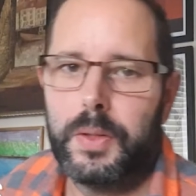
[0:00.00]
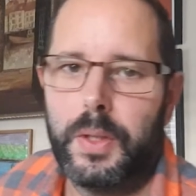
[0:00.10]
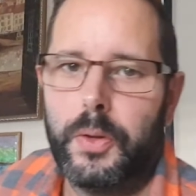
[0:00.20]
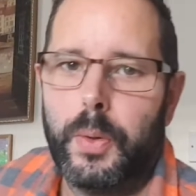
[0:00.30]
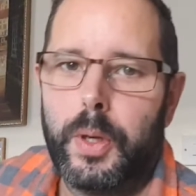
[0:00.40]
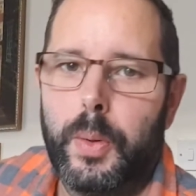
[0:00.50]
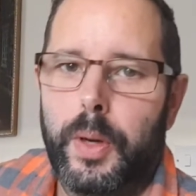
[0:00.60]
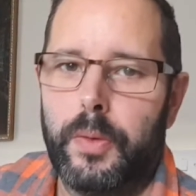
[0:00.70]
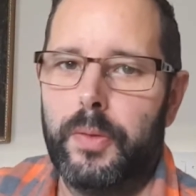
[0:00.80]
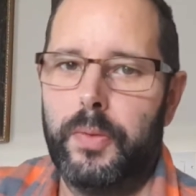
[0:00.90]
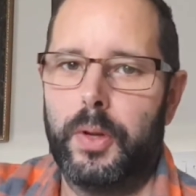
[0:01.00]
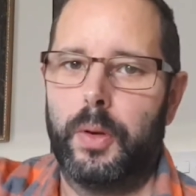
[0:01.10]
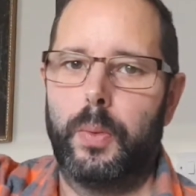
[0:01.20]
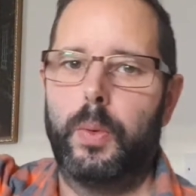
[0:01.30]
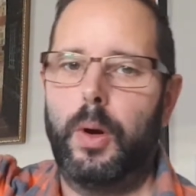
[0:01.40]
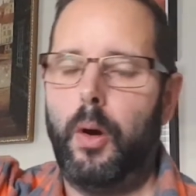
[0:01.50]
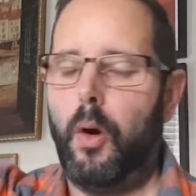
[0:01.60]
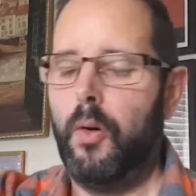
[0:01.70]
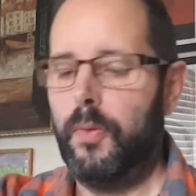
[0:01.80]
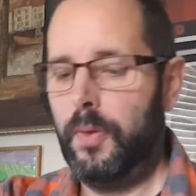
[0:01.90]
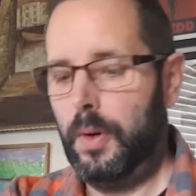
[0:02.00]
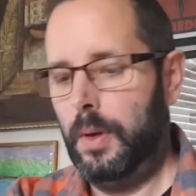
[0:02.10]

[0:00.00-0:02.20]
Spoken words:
going to do a quick review of